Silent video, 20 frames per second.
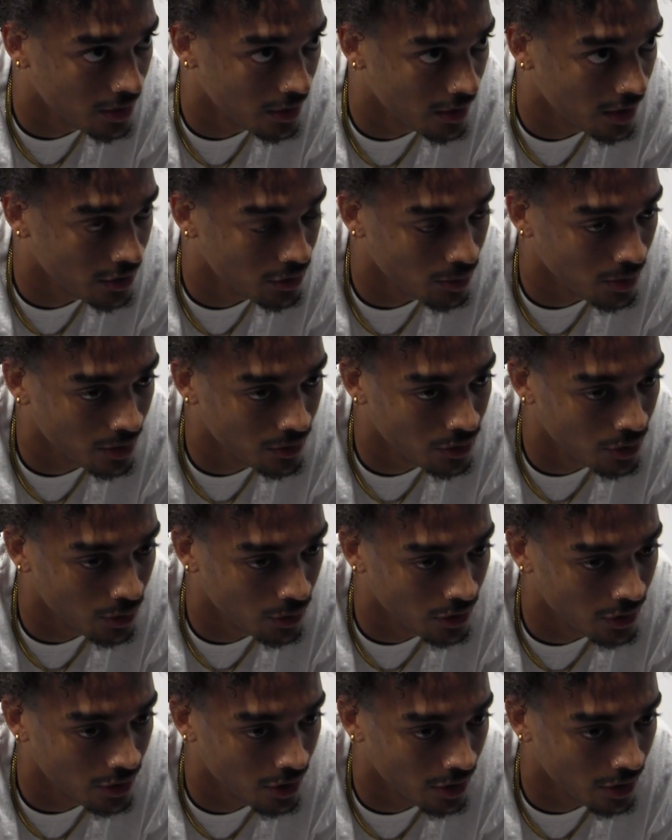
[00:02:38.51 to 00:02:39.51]
And that's why I
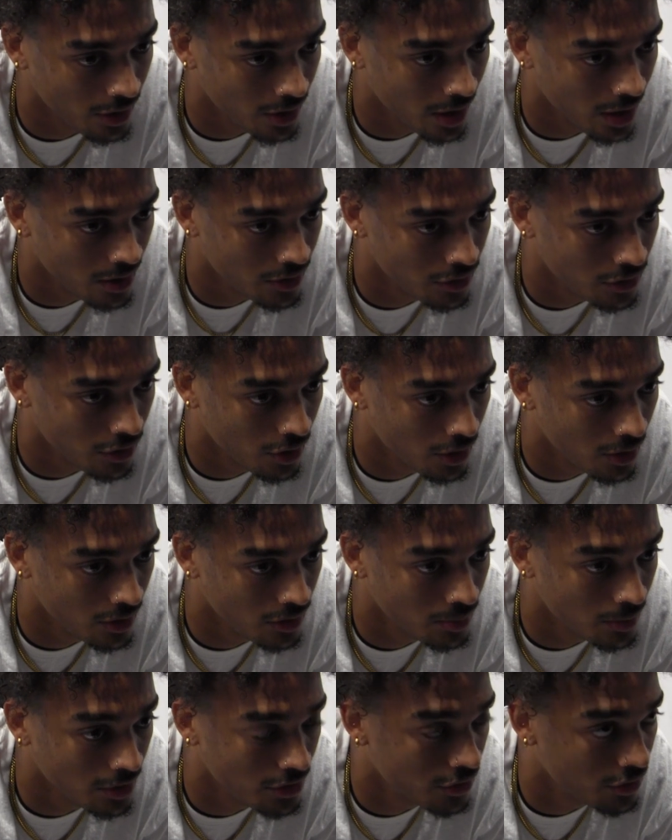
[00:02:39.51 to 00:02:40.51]
told the younger guys,
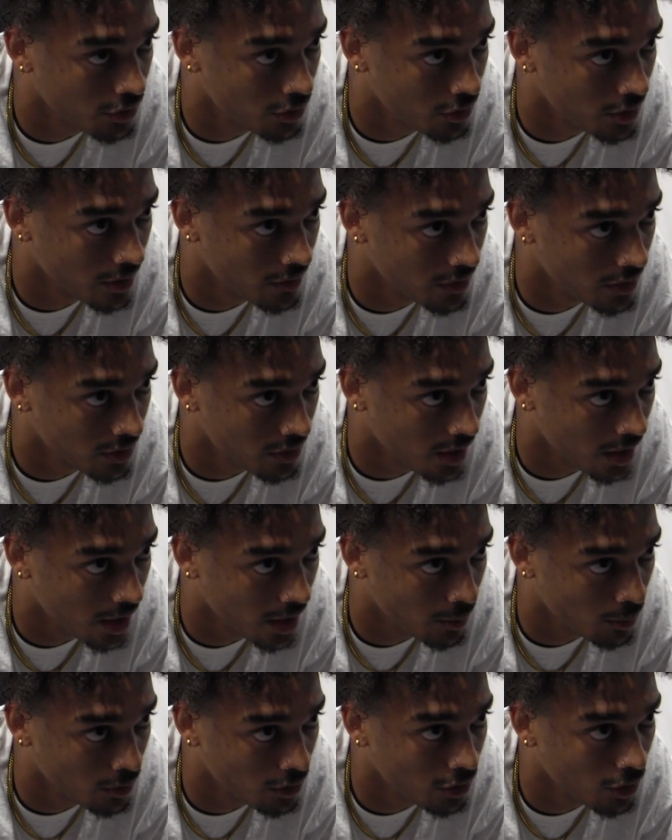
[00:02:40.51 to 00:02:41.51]
as much as you love this
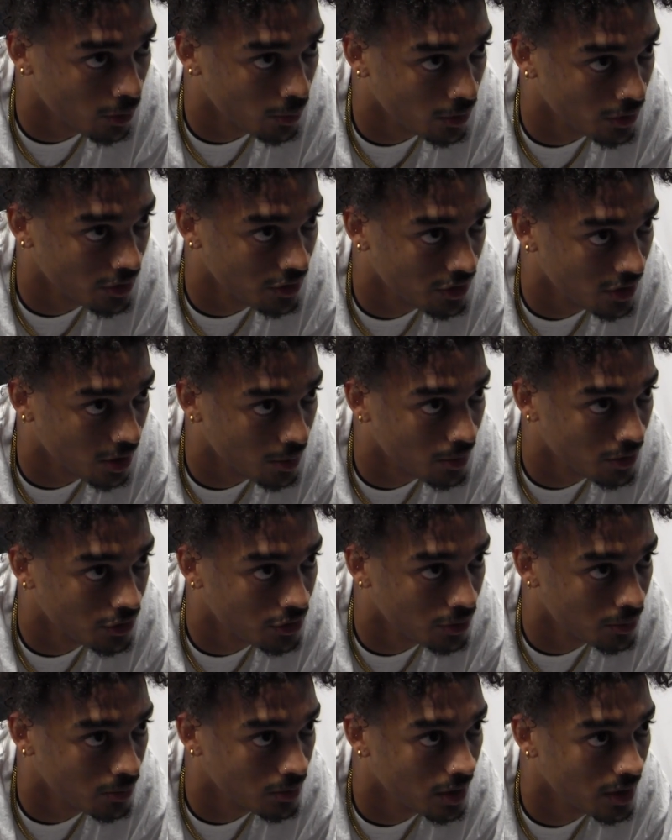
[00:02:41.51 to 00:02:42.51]
game, we're going to really see how
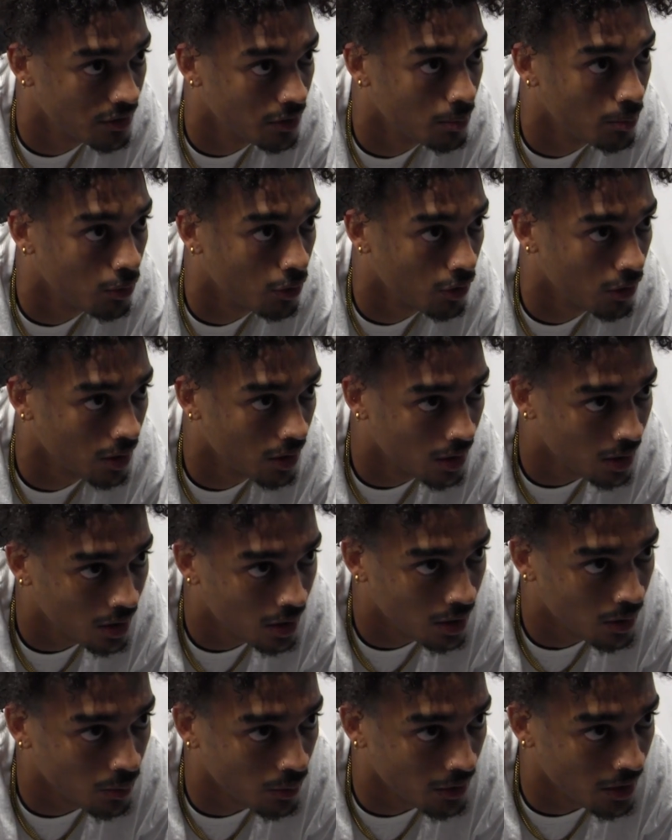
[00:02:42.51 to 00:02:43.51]
much you love it more
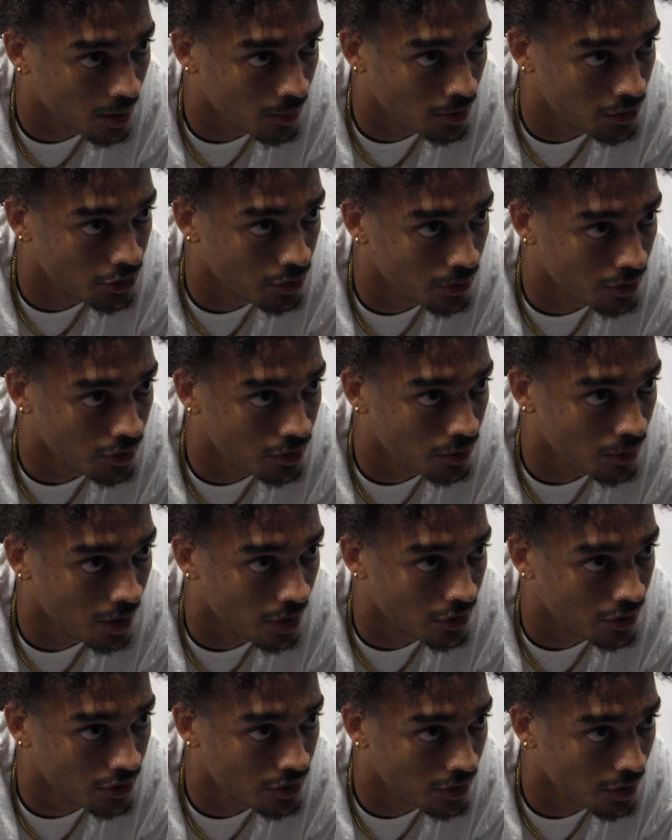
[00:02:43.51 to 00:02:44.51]
with how much you want to
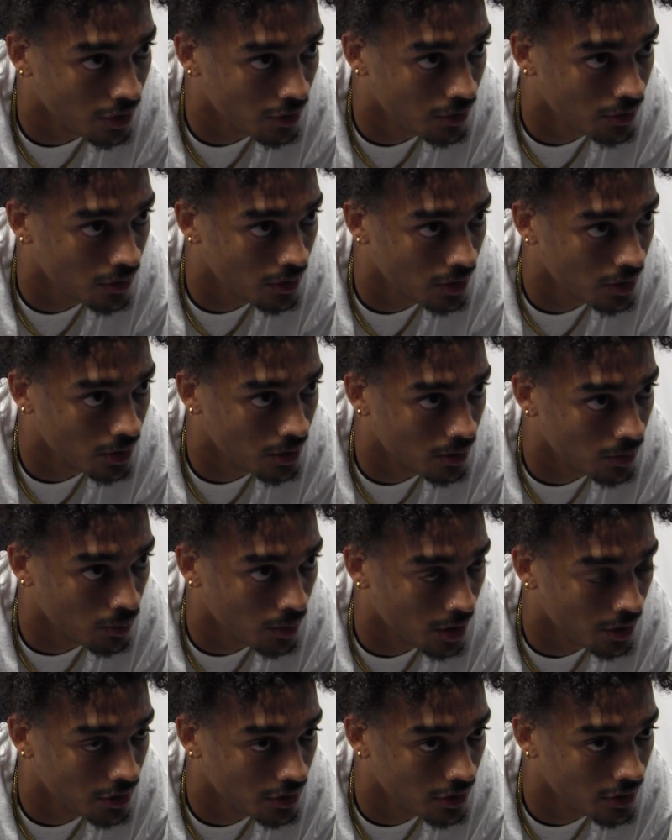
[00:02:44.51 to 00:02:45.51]
surround yourself
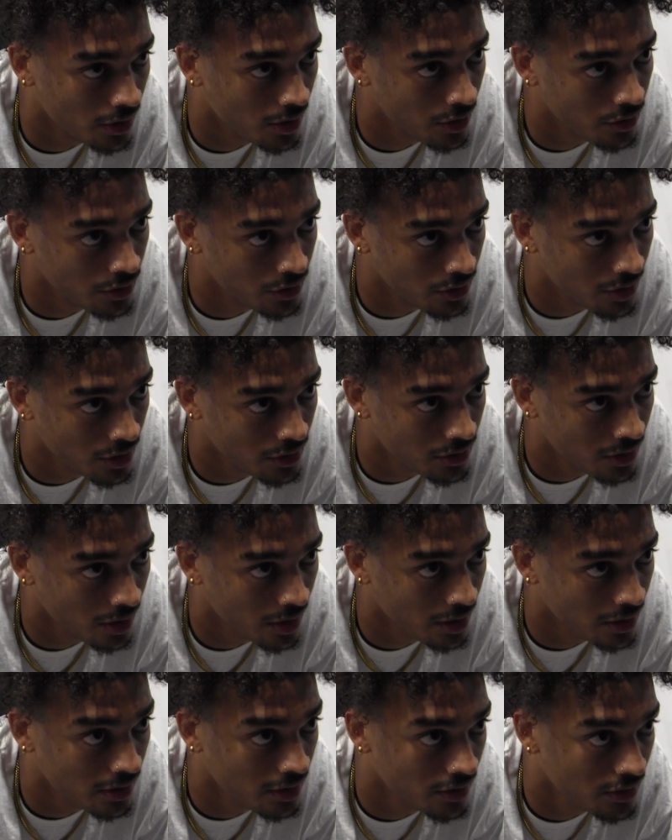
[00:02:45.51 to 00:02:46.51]
around it and others
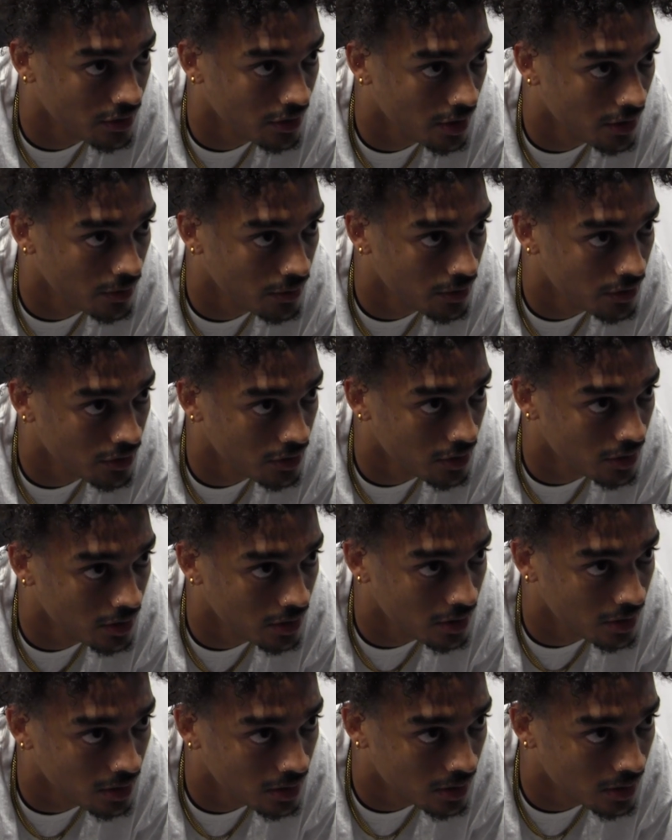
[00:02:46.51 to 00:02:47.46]
outside and inside the facility.